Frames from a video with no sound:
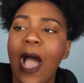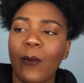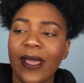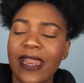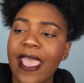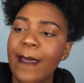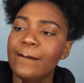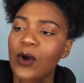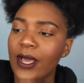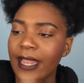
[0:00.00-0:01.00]
I went
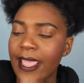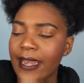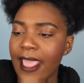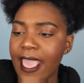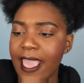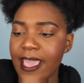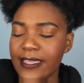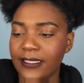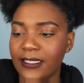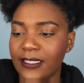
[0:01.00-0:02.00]
and bought it,
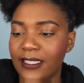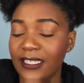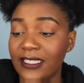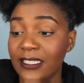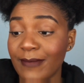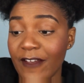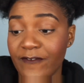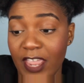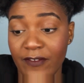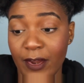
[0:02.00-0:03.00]
and this is my
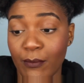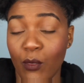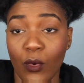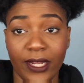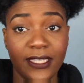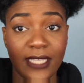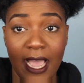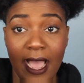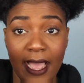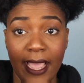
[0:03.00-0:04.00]
favorite morning
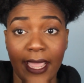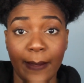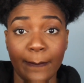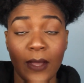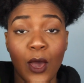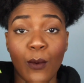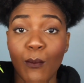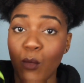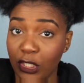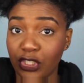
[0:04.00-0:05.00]
time
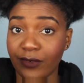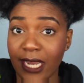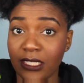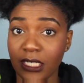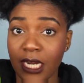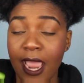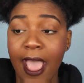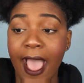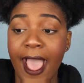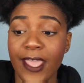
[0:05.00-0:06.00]
moisturizer.
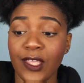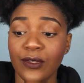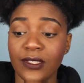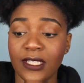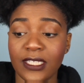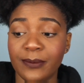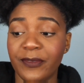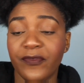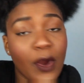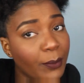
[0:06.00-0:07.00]
I use this
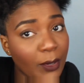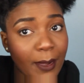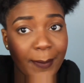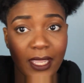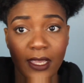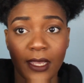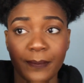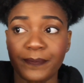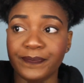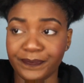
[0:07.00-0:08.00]
before I put on my
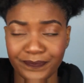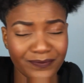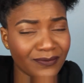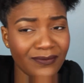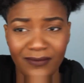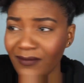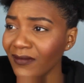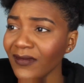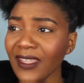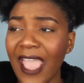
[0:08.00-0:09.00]
makeup,
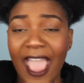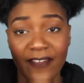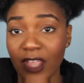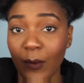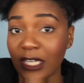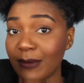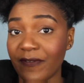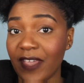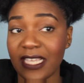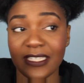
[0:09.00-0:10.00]
after I wash
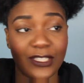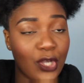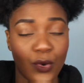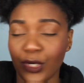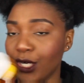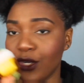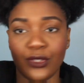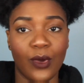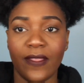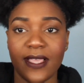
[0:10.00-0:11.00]
my face and toner
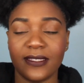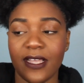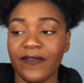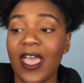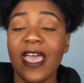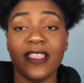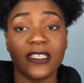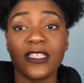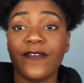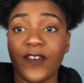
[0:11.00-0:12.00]
and do all that stuff.
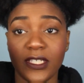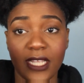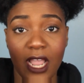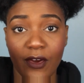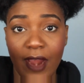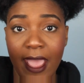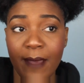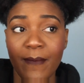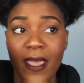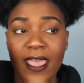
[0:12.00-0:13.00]
This is the first thing I
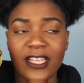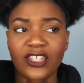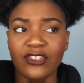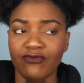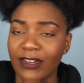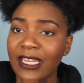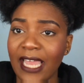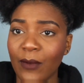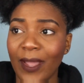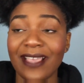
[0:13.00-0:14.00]
grab. It's just really
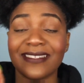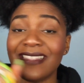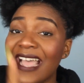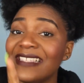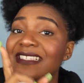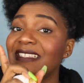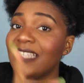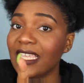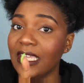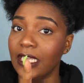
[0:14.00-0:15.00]
lightweight. It's not
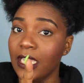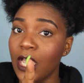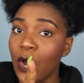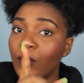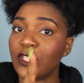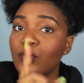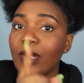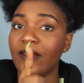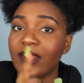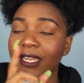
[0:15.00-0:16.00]
sticky, which is
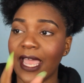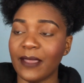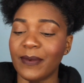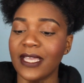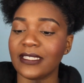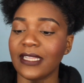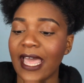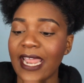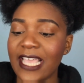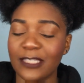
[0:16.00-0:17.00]
what I really like, because a
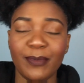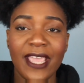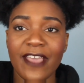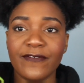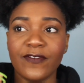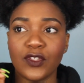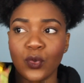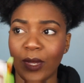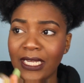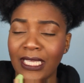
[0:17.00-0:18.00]
lot of SPF
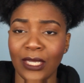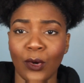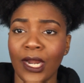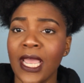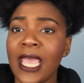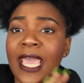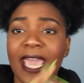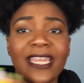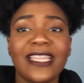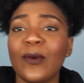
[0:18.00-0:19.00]
20 or
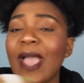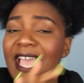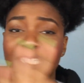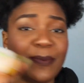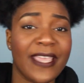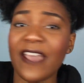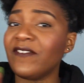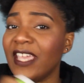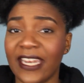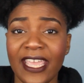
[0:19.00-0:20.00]
anything with
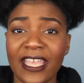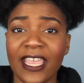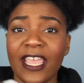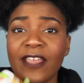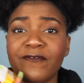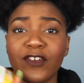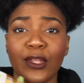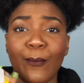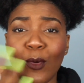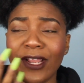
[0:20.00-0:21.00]
SPF in it for
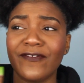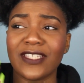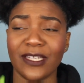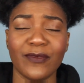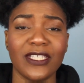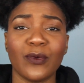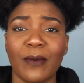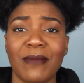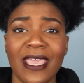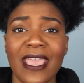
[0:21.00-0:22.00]
the morning, for some reason
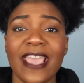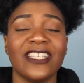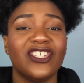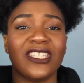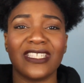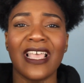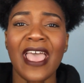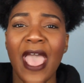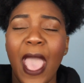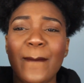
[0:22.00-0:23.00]
with me, it's just,
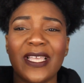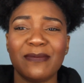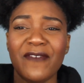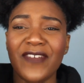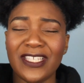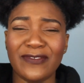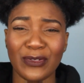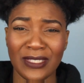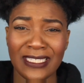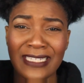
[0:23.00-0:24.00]
it makes my face
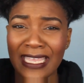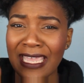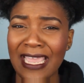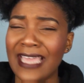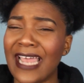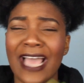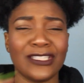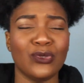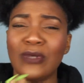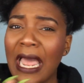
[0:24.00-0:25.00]
feel sticky, and
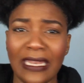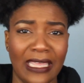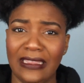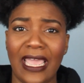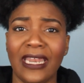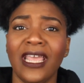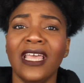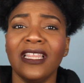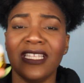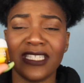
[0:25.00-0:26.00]
I do not like that.
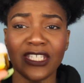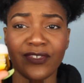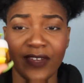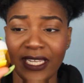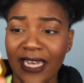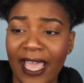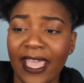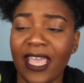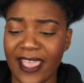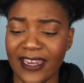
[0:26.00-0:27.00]
This is really
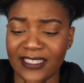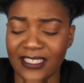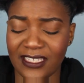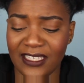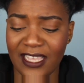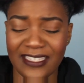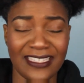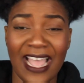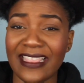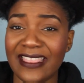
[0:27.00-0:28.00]
light, and it's
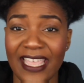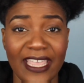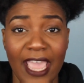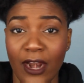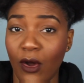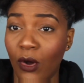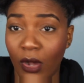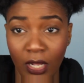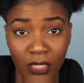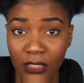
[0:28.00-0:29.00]
not thick at
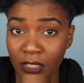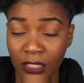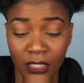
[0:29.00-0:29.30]
all.